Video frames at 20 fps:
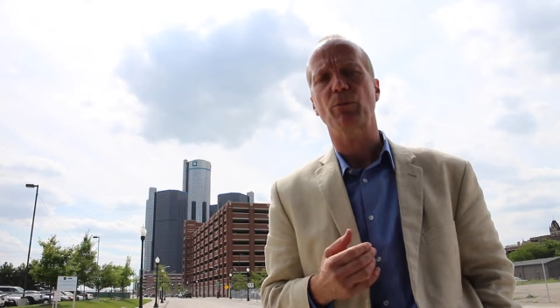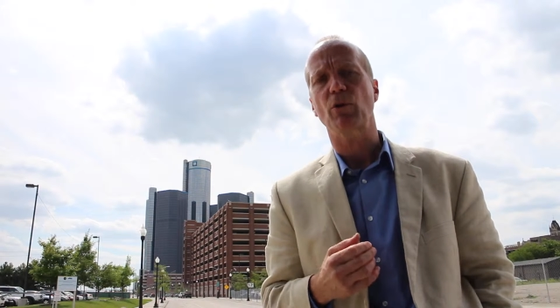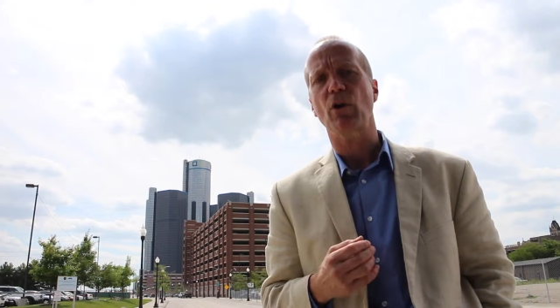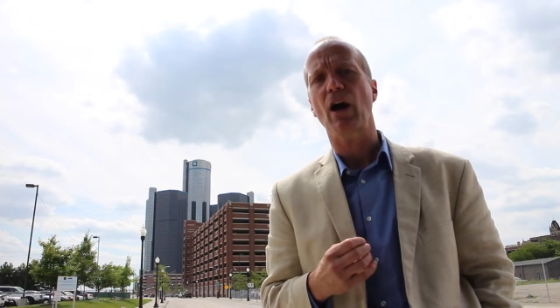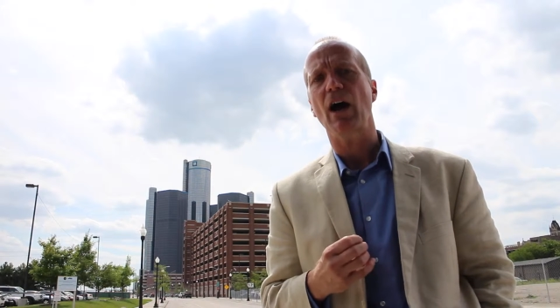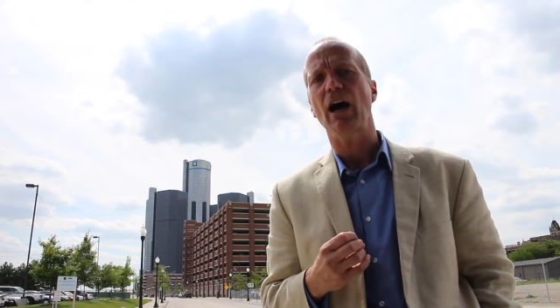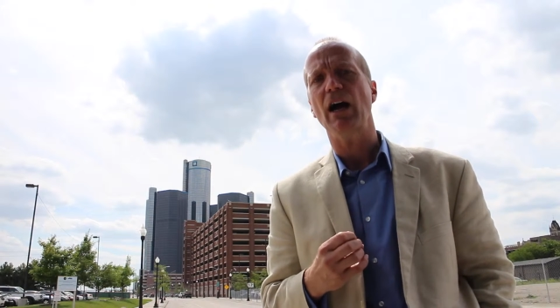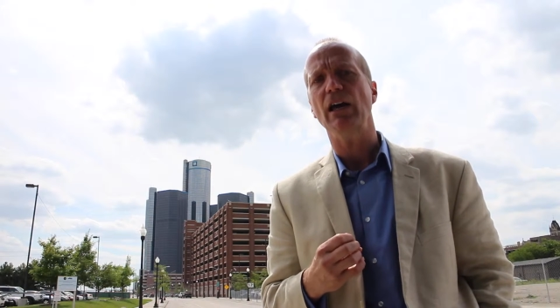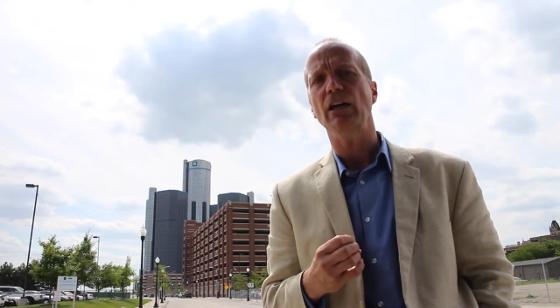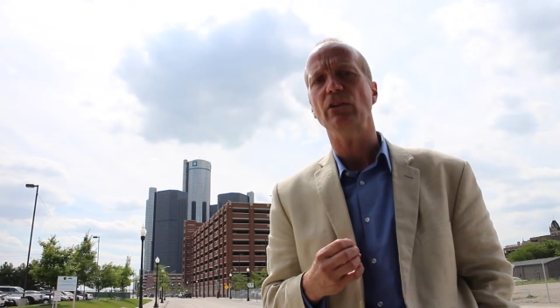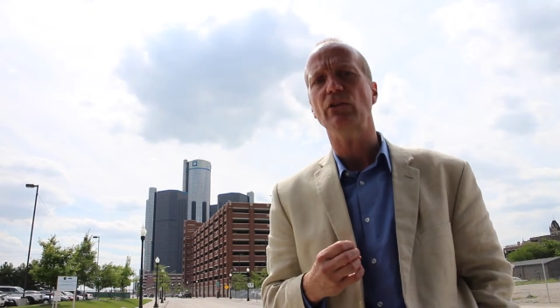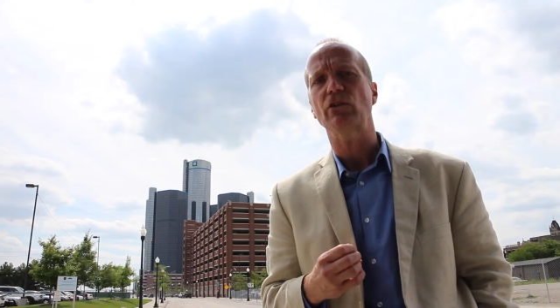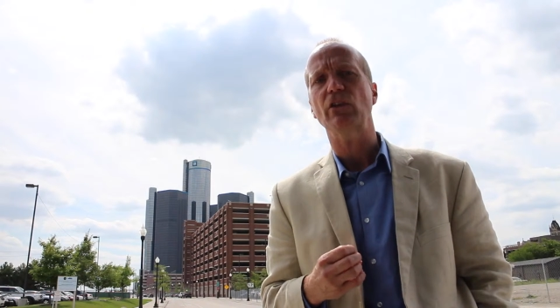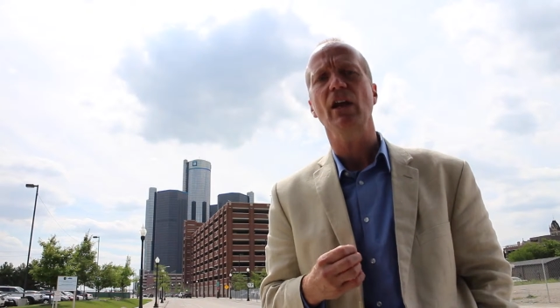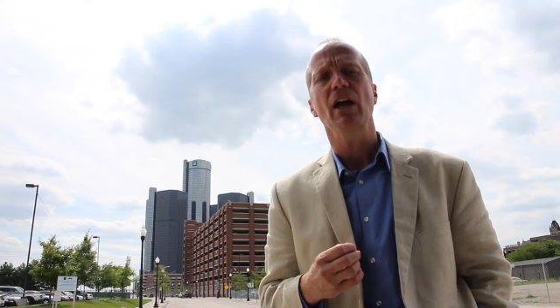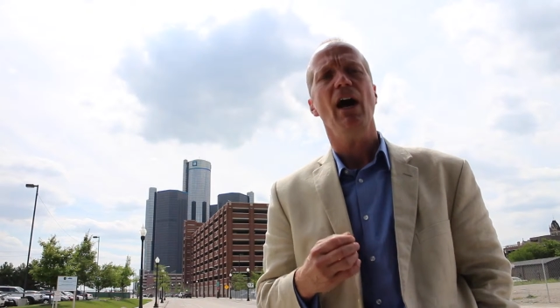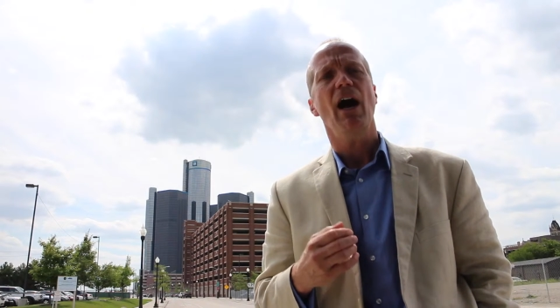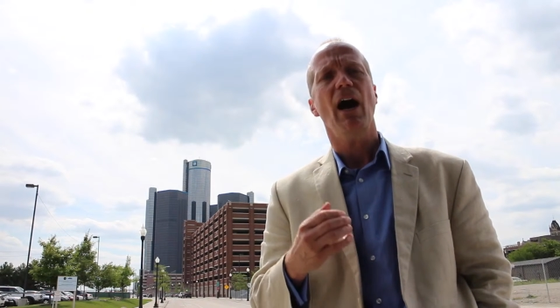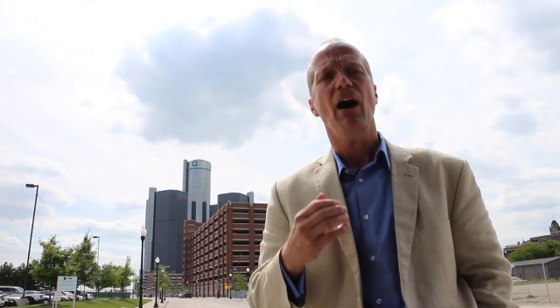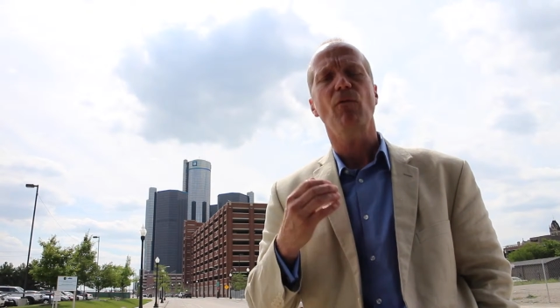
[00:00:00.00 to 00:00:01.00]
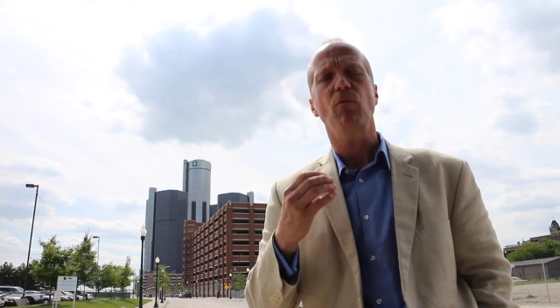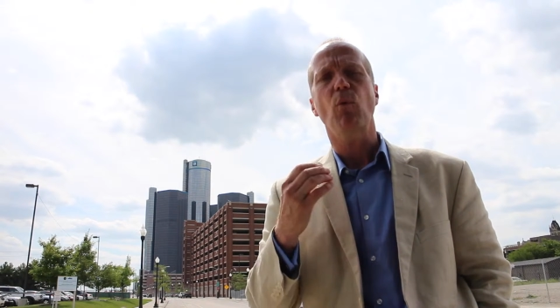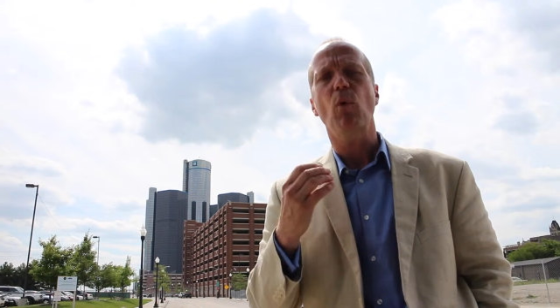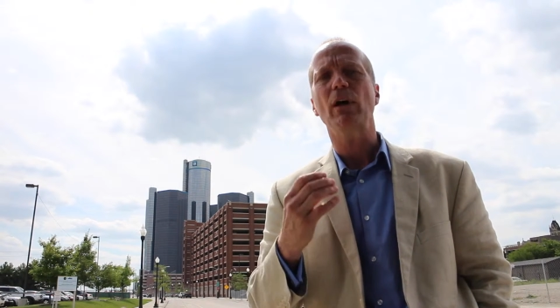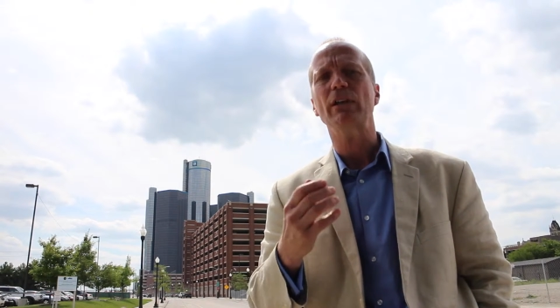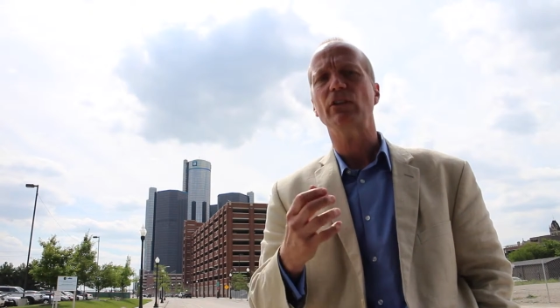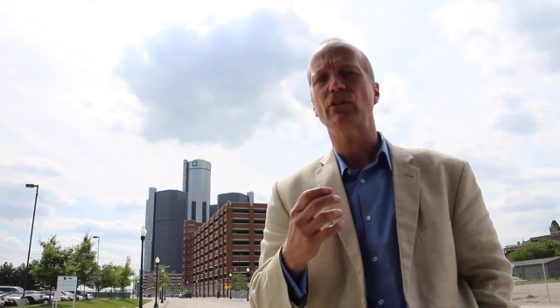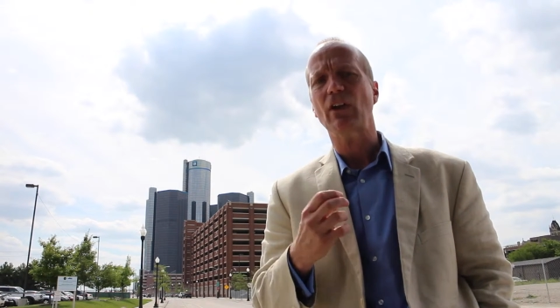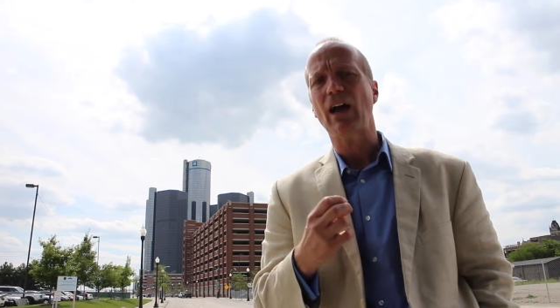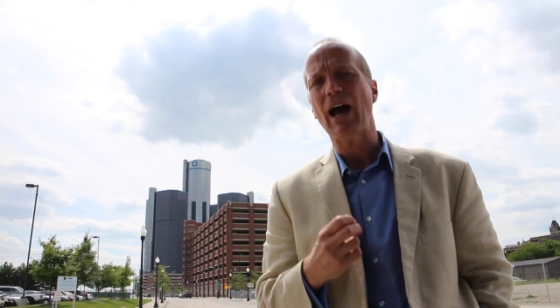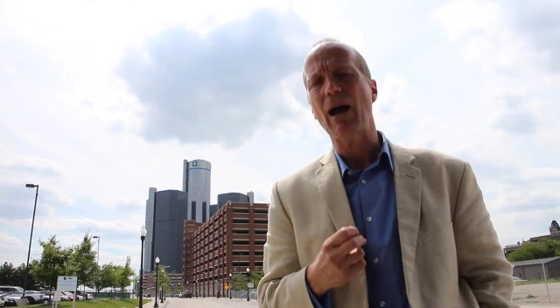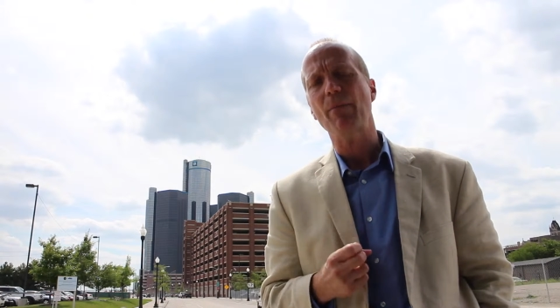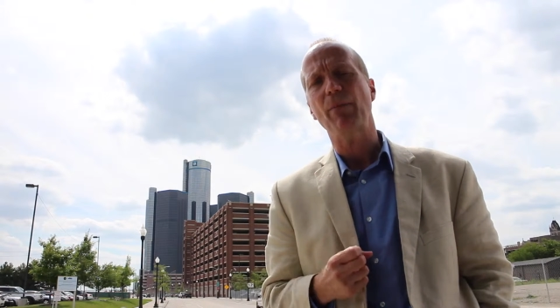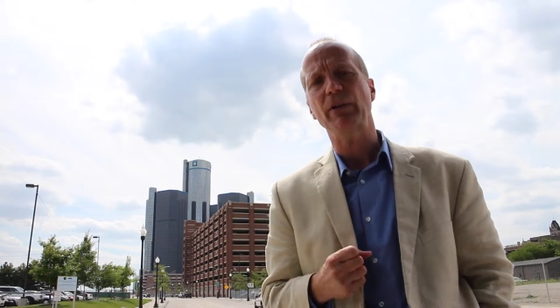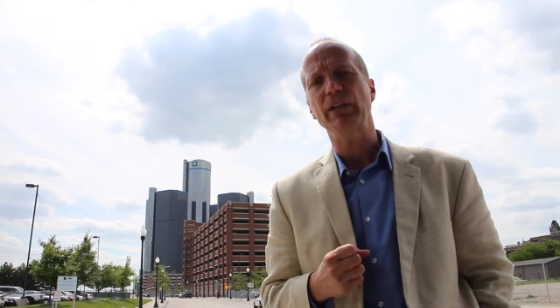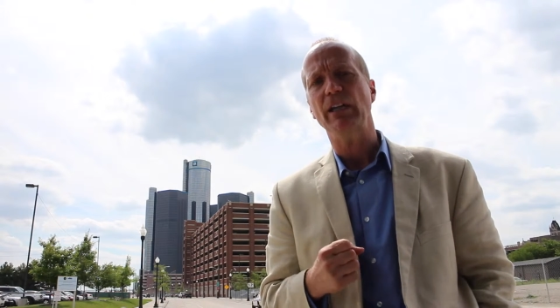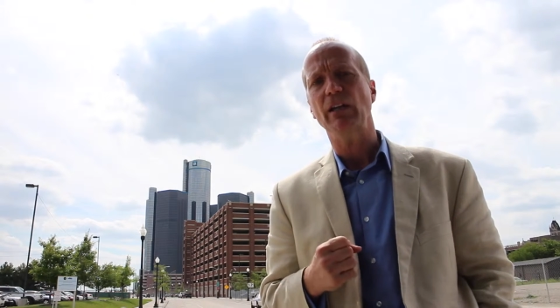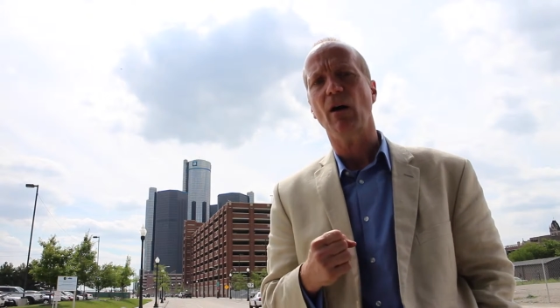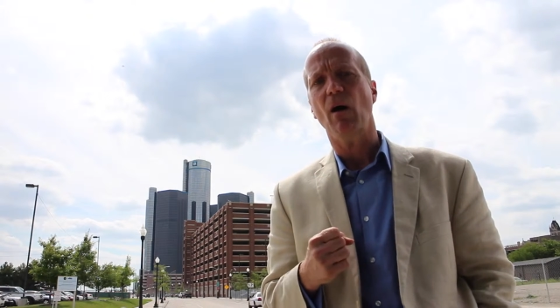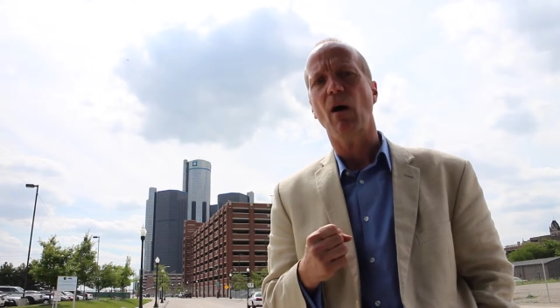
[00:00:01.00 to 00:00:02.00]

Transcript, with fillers: apprised of what is happening